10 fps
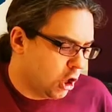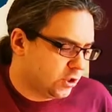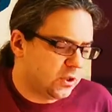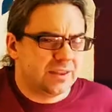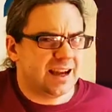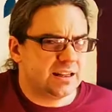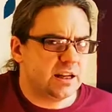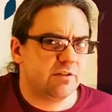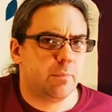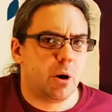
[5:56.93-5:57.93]
So the
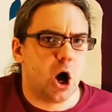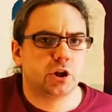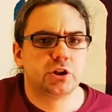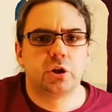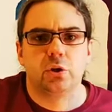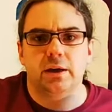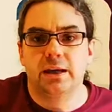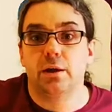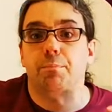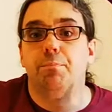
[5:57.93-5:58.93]
idea of a particle
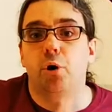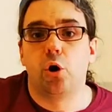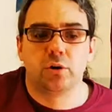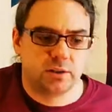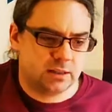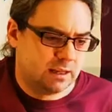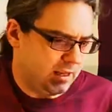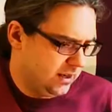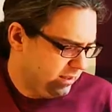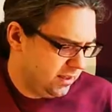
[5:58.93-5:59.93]
in a box
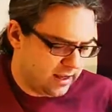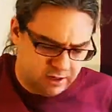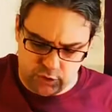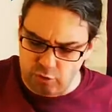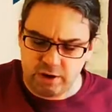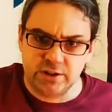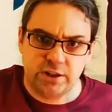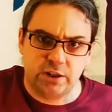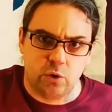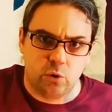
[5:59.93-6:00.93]
isn't that
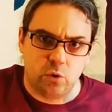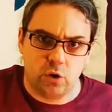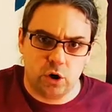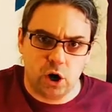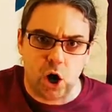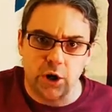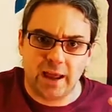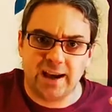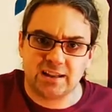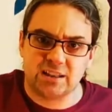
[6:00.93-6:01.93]
crazy or
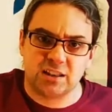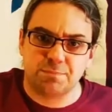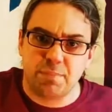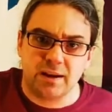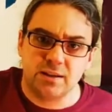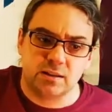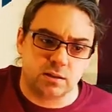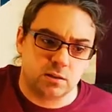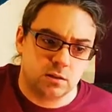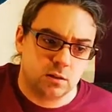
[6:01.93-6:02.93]

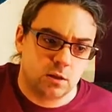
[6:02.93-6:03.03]
unexpected.